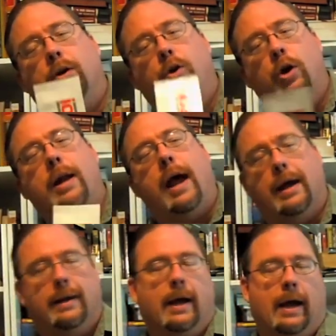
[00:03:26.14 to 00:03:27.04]
good
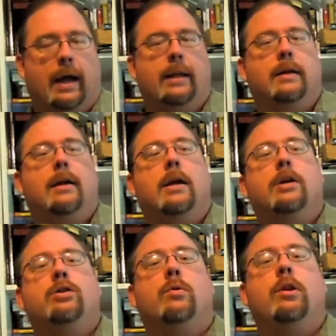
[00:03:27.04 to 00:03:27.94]
iodine,
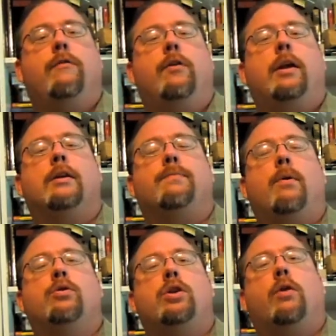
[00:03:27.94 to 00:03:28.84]
so when you get
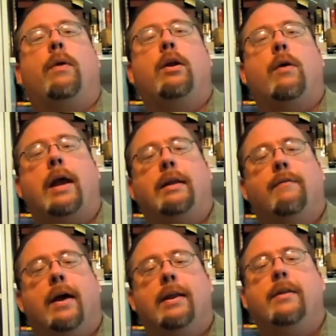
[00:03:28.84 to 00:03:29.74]
exposed to the radioactive
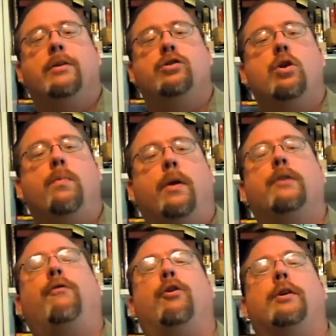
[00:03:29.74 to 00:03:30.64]
iodine, there's no place
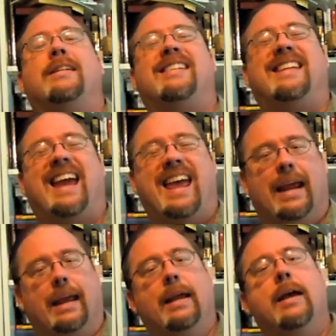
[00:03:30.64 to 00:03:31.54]
for it to
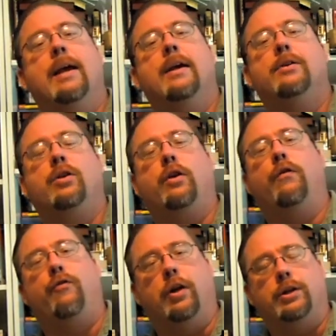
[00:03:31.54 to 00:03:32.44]
stay, so you
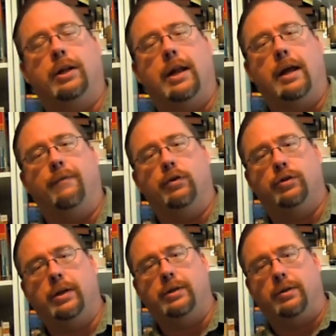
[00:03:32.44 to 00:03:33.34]
flush it out of your
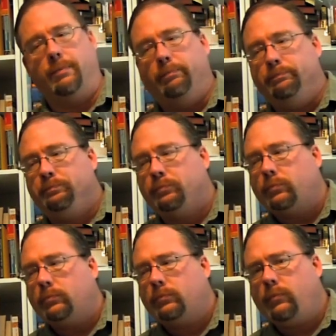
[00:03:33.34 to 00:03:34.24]
system.
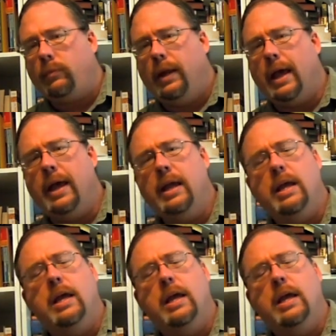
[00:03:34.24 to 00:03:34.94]
Okay,